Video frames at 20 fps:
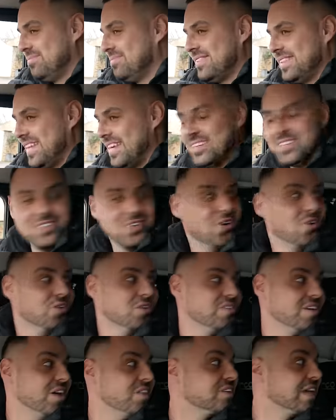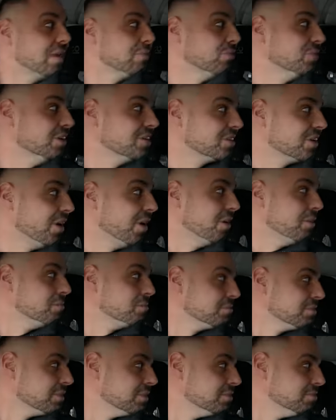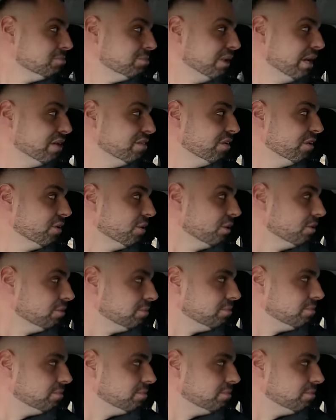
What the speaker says: There's not a reverse camera in this car, believe it or not.